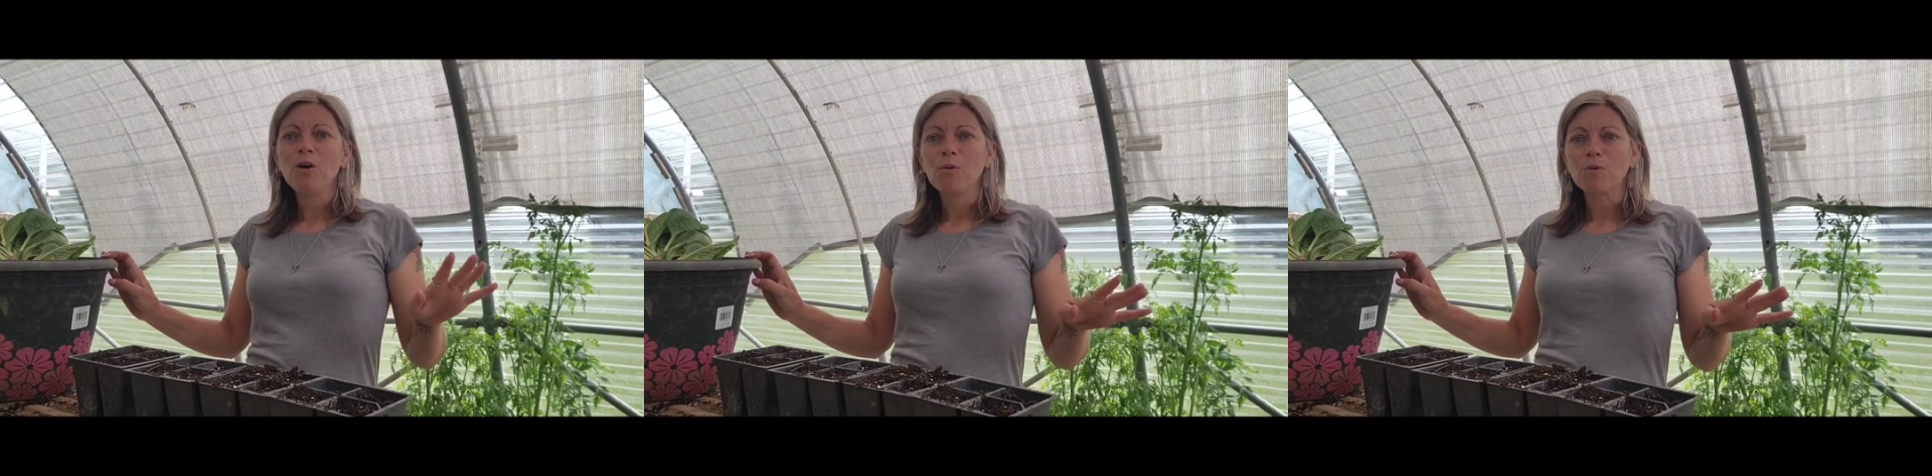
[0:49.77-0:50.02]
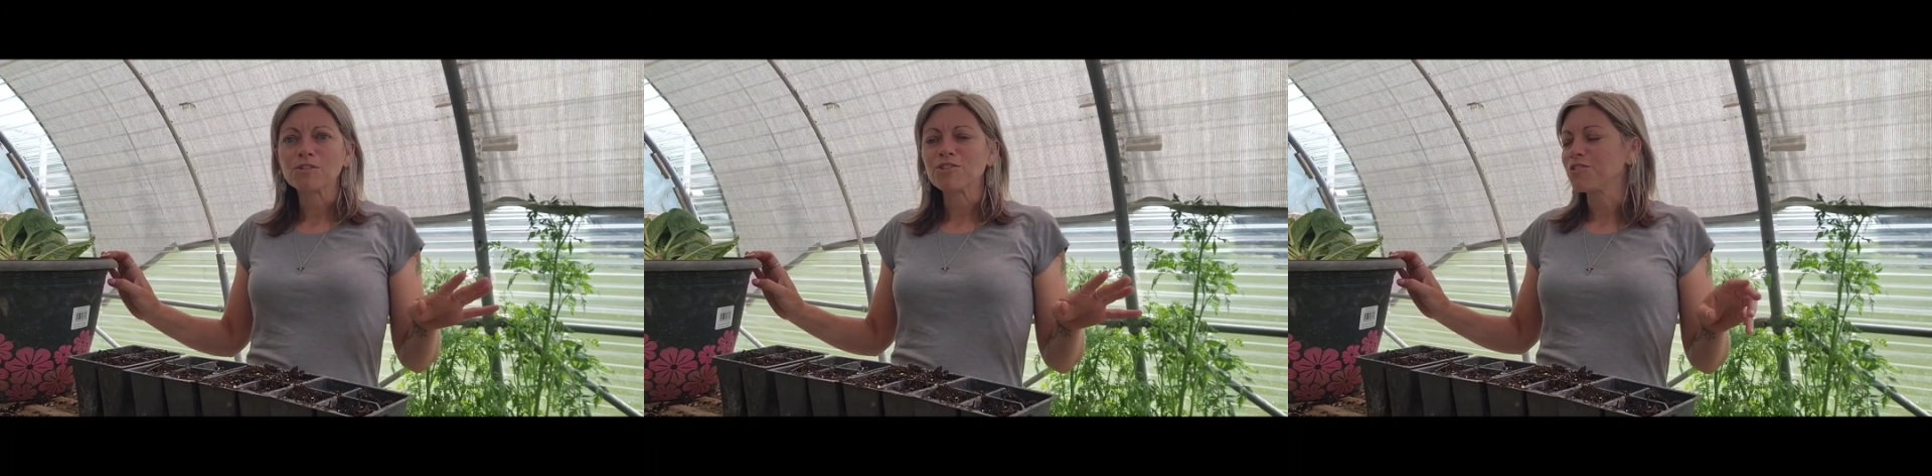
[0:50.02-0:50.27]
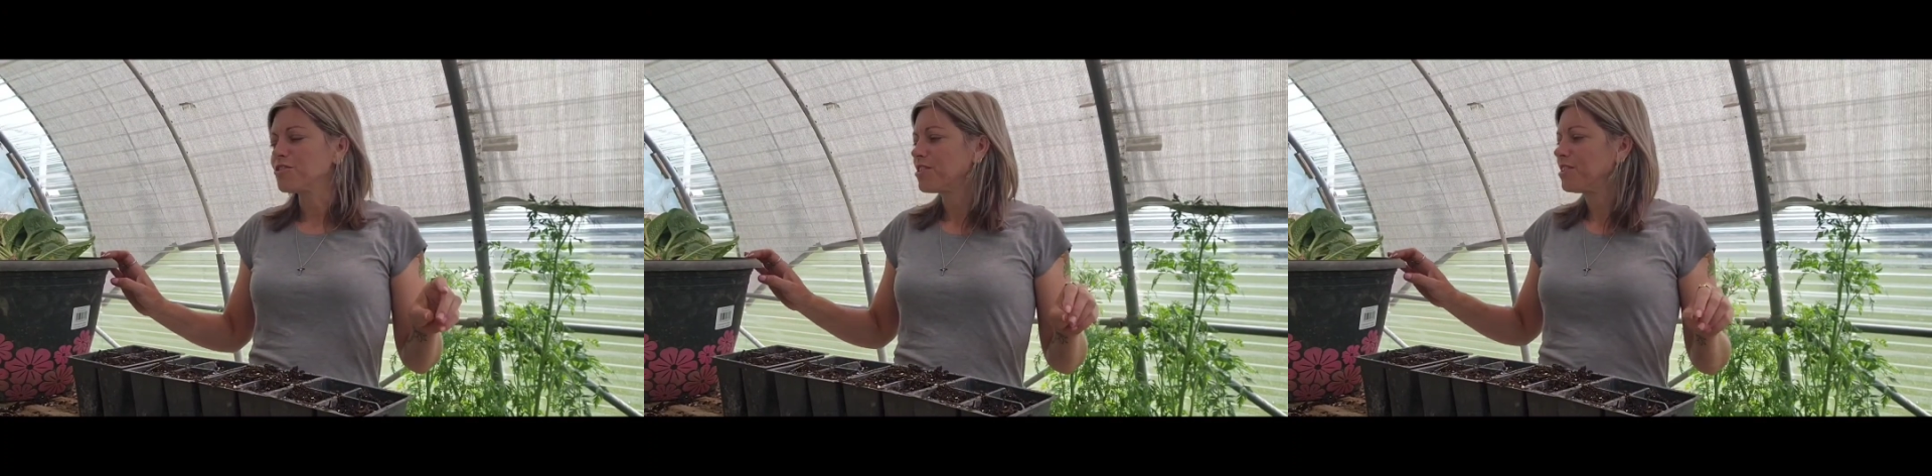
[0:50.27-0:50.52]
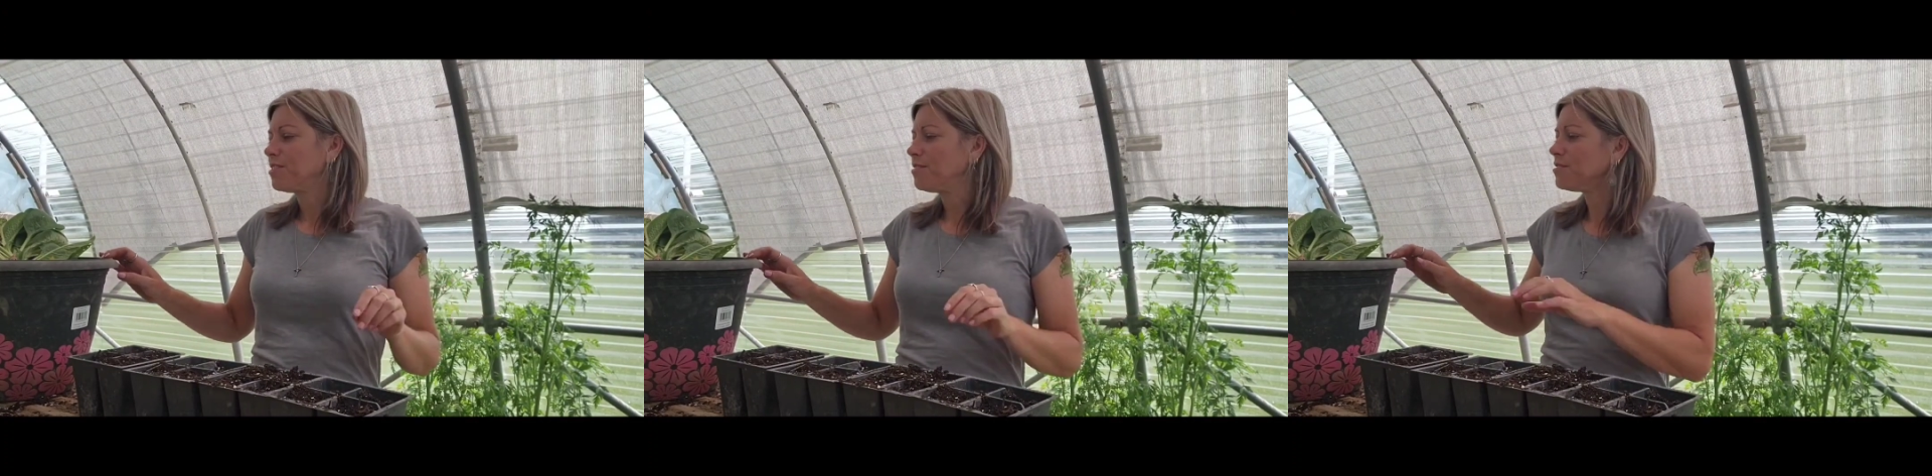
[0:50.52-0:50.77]
orchard
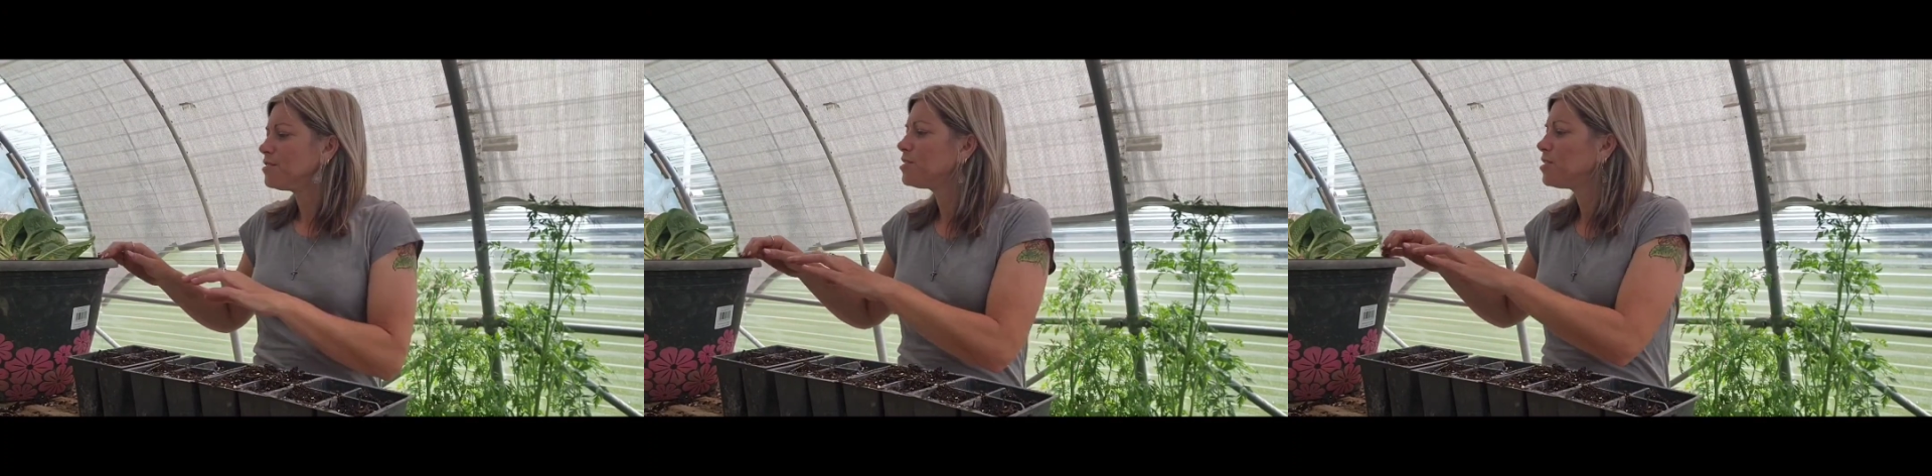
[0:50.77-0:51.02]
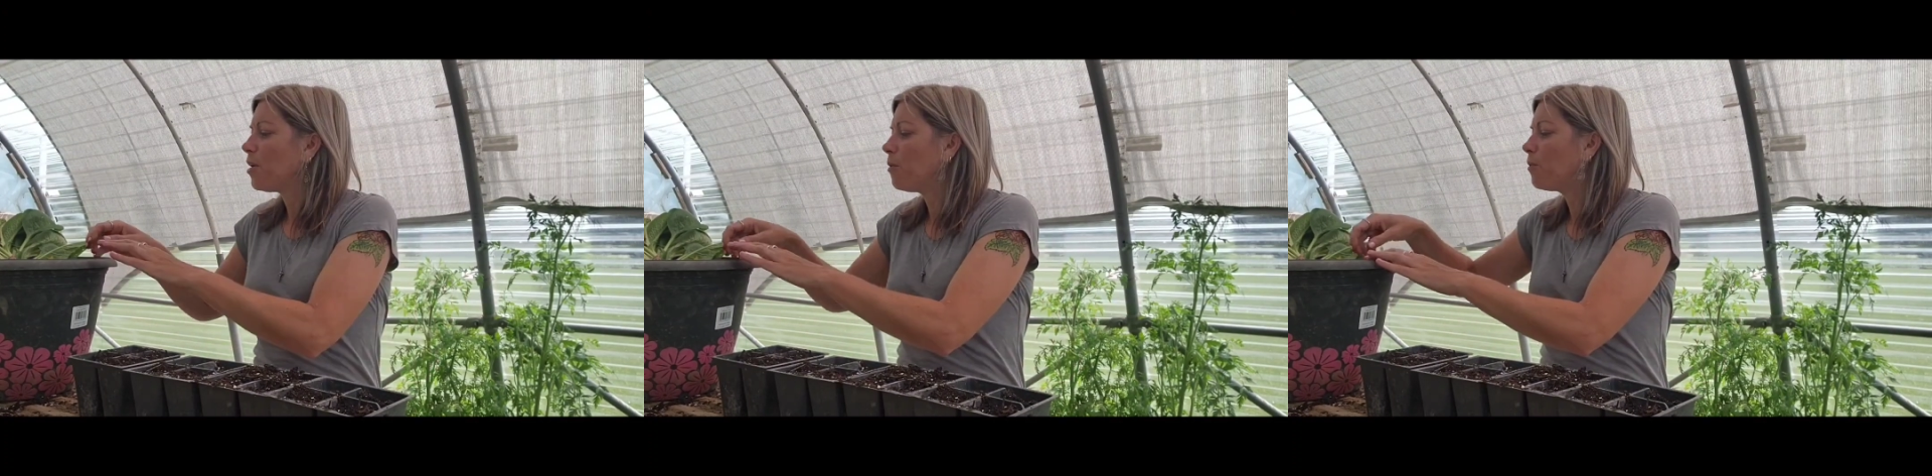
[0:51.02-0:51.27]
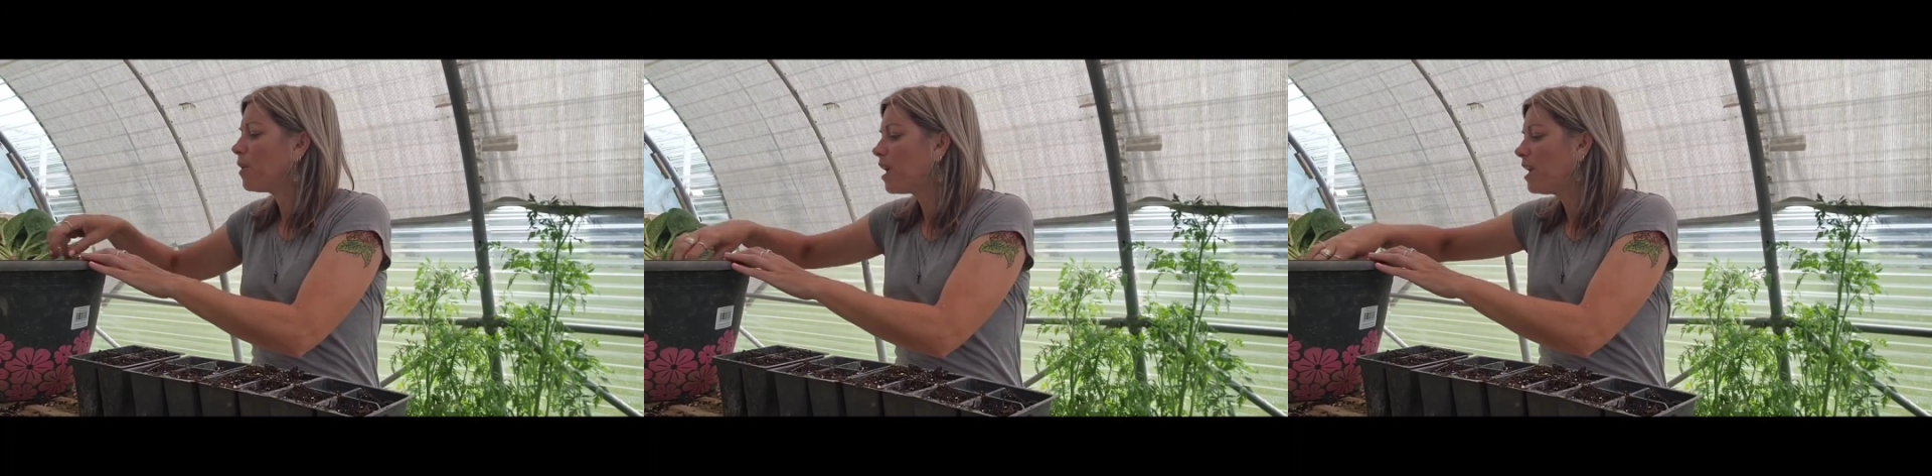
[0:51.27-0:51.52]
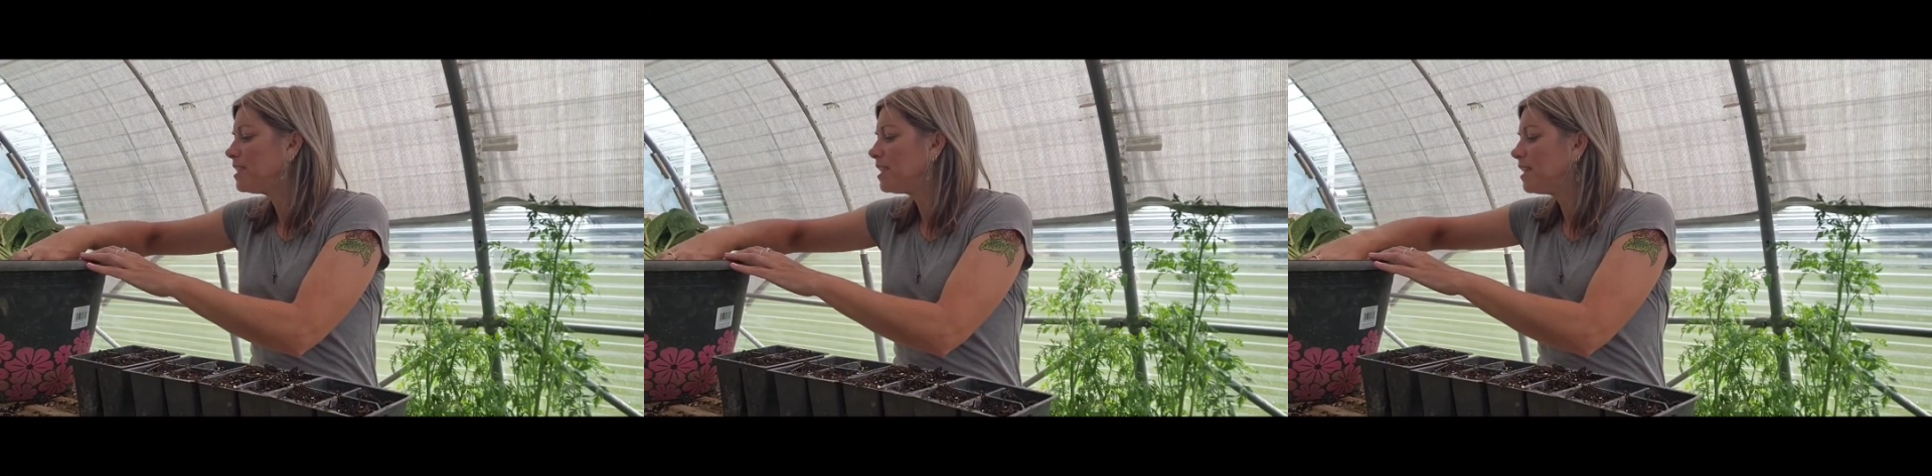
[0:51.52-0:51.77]
guild. So what
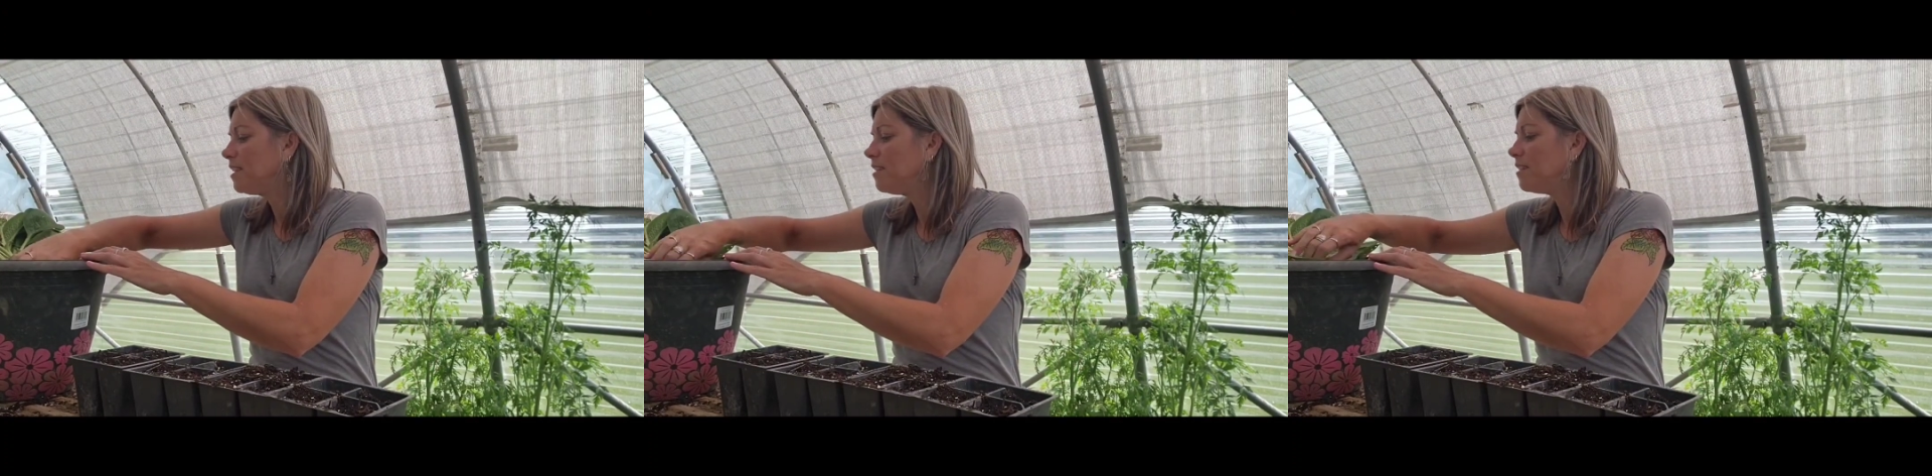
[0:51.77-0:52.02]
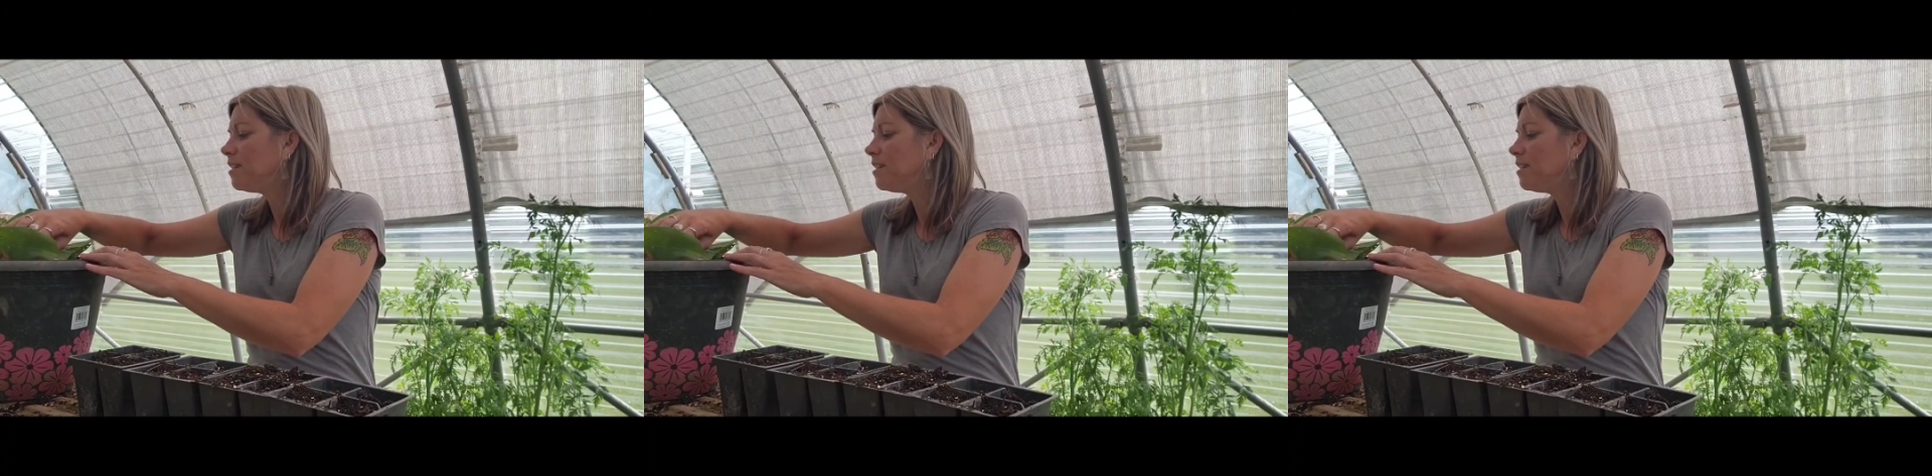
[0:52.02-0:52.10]
I did,